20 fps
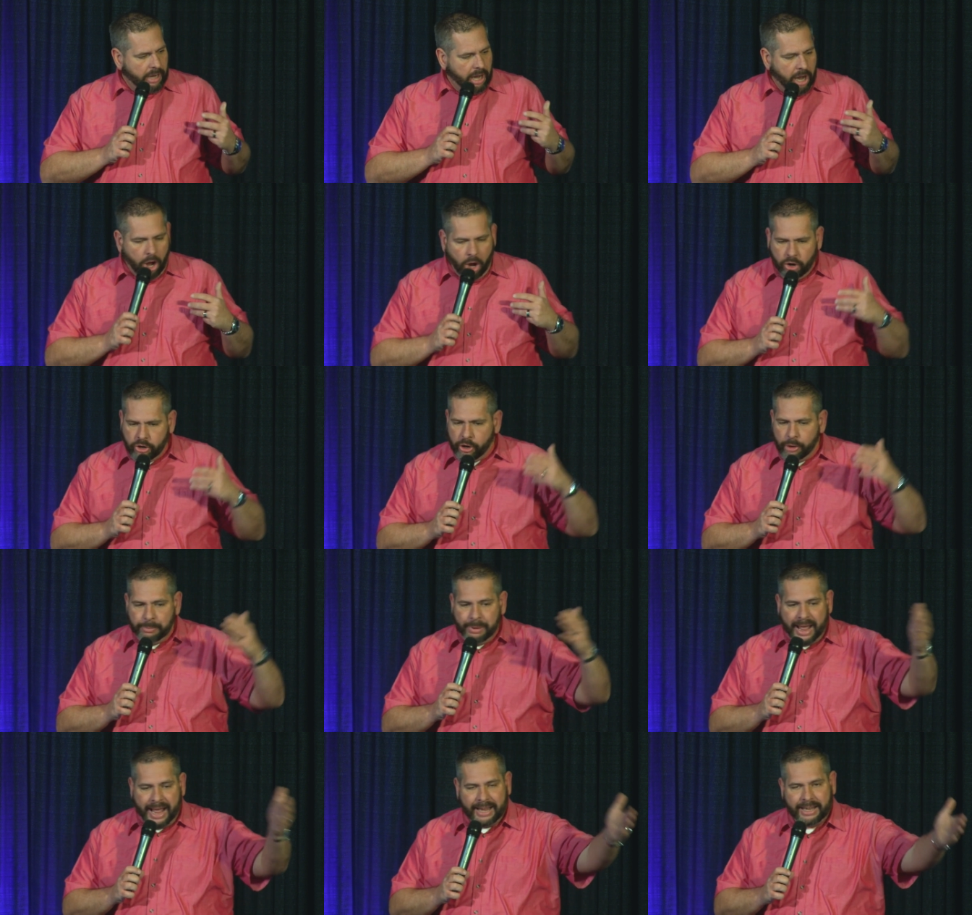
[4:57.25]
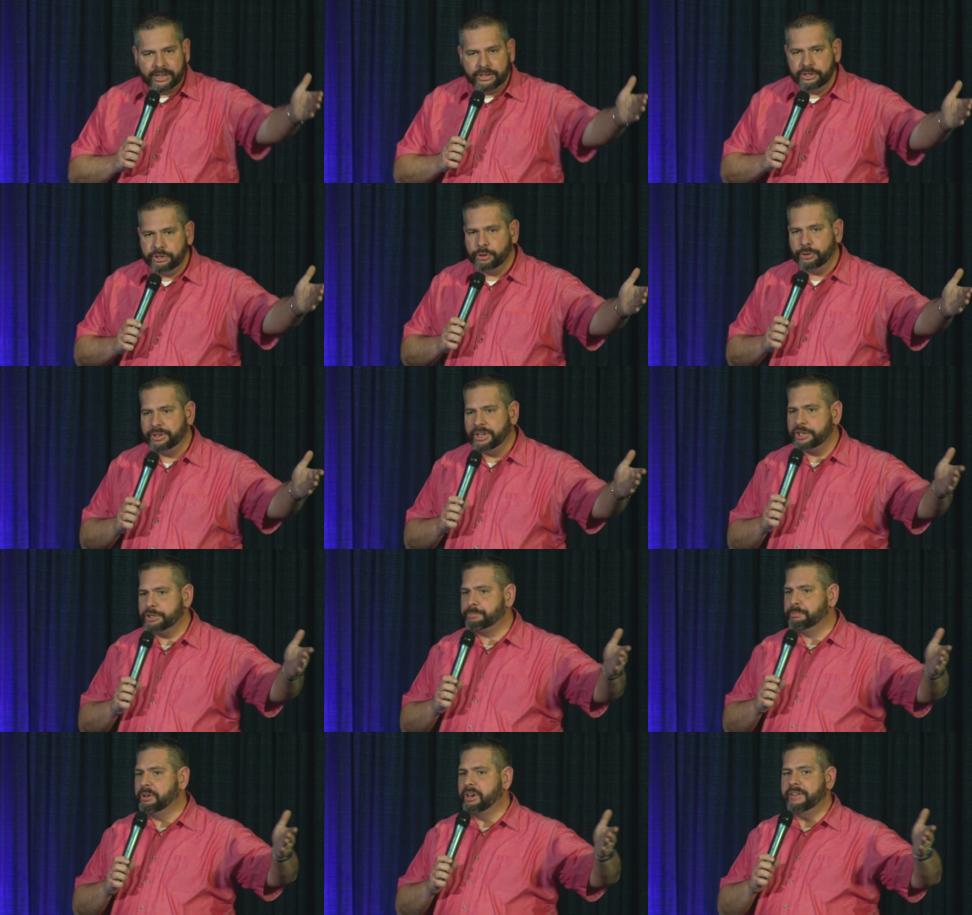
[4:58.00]
I'll go back and do
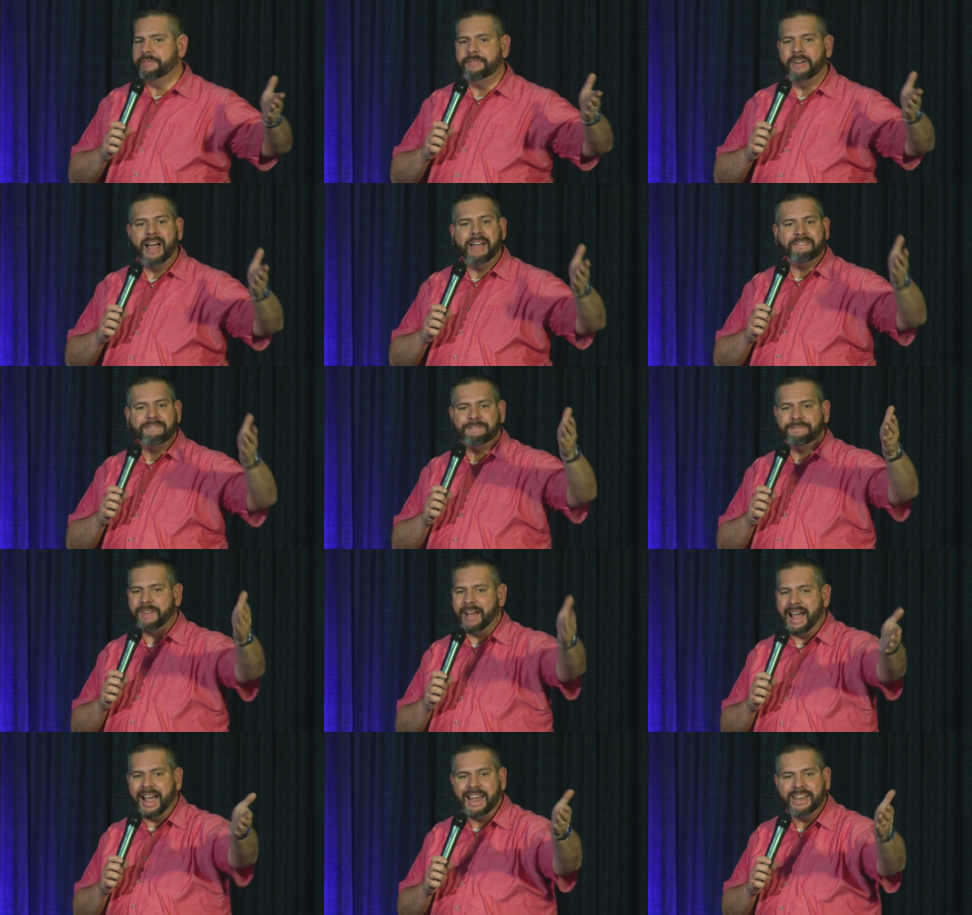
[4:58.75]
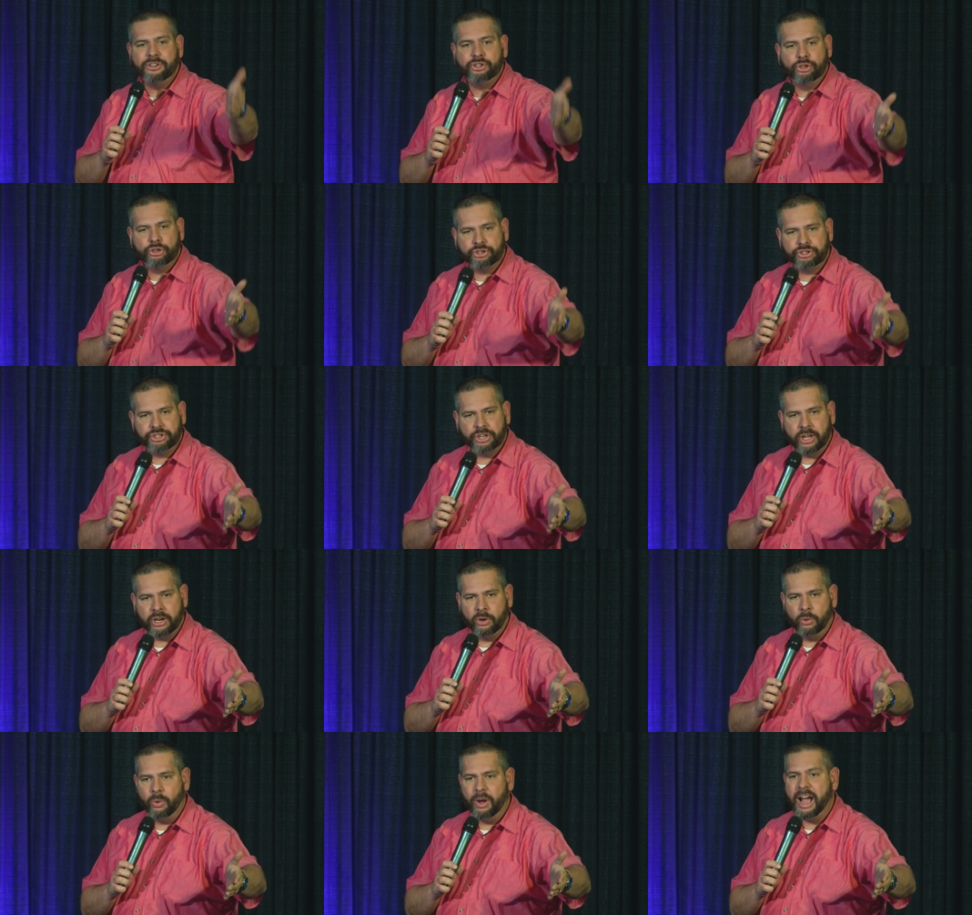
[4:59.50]
this, but if I find your
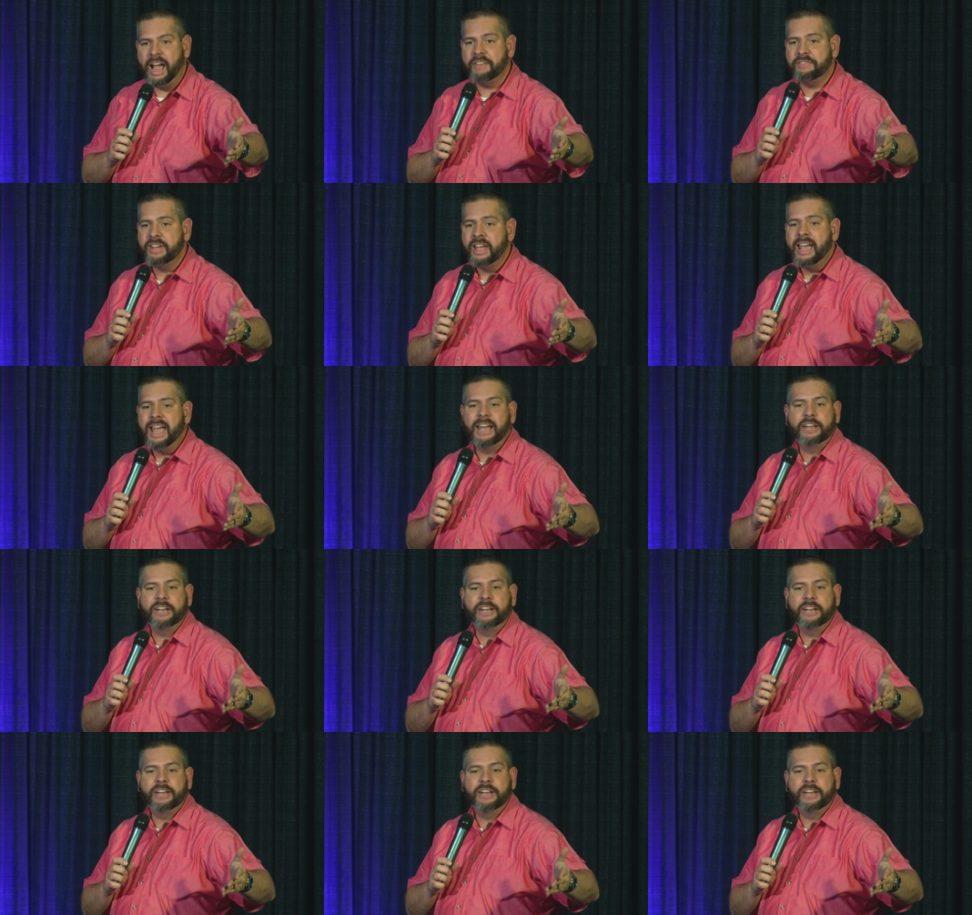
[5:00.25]
son a wife